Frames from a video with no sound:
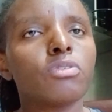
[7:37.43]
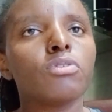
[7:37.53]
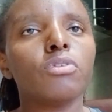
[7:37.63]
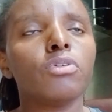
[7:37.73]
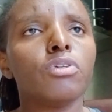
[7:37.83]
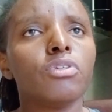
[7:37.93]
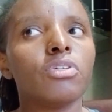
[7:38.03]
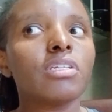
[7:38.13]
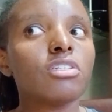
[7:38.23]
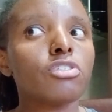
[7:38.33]
No, you
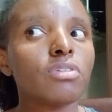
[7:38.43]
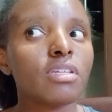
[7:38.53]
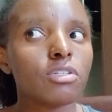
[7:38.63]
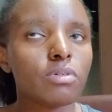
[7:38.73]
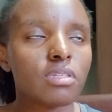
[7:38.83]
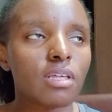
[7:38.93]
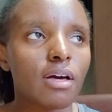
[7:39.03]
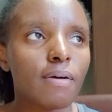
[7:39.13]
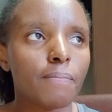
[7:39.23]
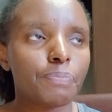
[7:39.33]
don't need to do that with
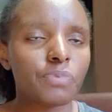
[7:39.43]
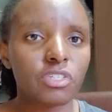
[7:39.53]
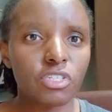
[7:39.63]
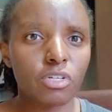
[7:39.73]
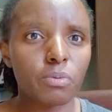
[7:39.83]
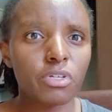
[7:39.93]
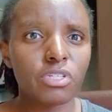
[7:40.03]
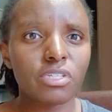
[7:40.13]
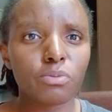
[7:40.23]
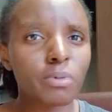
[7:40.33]
Teach Away.
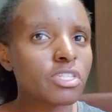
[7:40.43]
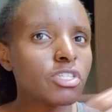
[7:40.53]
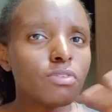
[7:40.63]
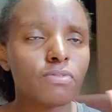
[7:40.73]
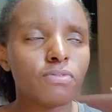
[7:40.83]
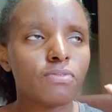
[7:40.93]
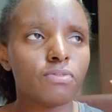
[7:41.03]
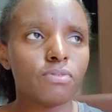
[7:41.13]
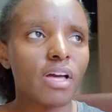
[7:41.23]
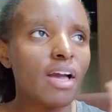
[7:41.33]
Just once you've
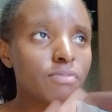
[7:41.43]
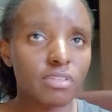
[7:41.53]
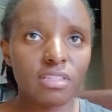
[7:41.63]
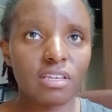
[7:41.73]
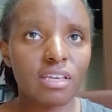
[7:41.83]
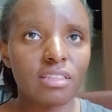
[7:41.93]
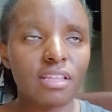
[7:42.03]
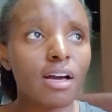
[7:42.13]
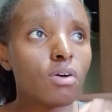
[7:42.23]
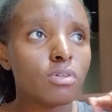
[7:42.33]
everything in
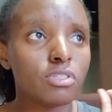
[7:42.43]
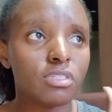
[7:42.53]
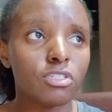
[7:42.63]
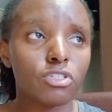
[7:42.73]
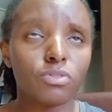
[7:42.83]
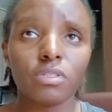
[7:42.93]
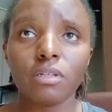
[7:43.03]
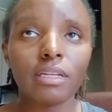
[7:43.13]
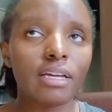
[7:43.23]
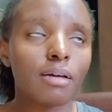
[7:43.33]
there, all you need to do is
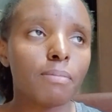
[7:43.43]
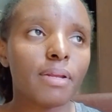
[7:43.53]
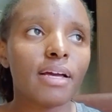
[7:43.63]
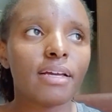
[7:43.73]
click apply.